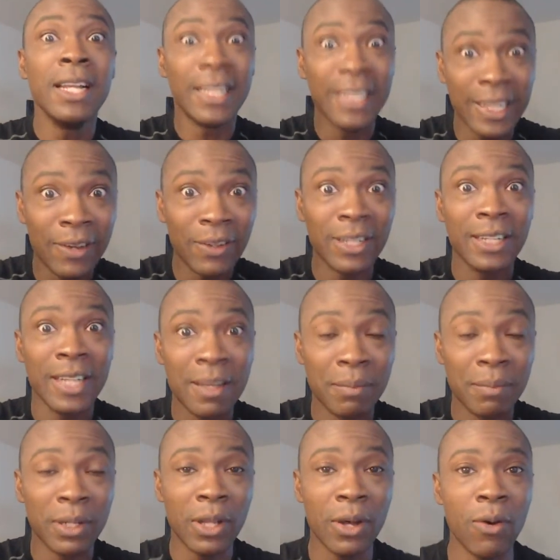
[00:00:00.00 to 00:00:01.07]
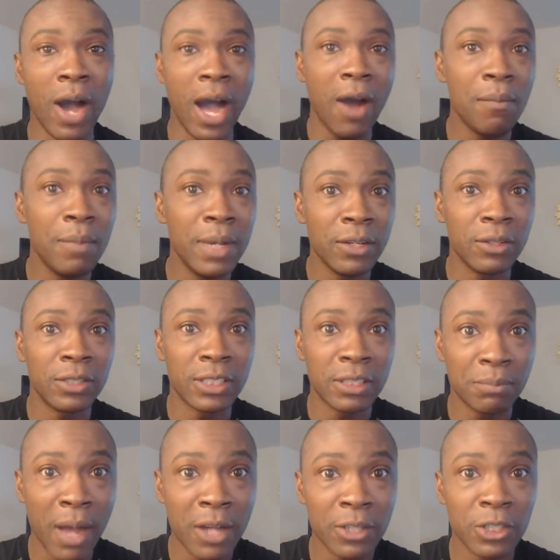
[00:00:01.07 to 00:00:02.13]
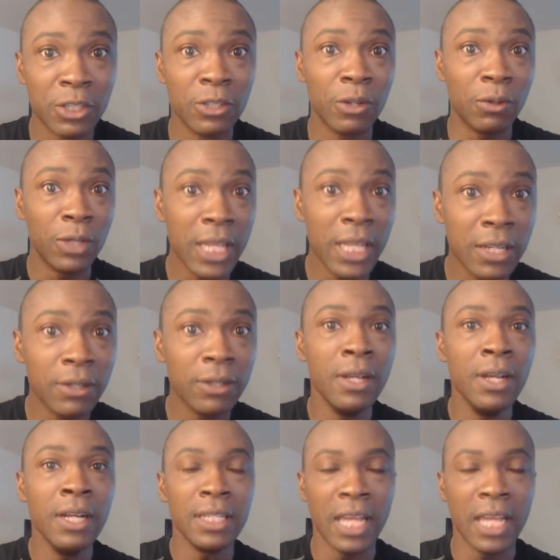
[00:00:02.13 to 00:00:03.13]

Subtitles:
Click on the link below. I'll be your sponsor, your leader,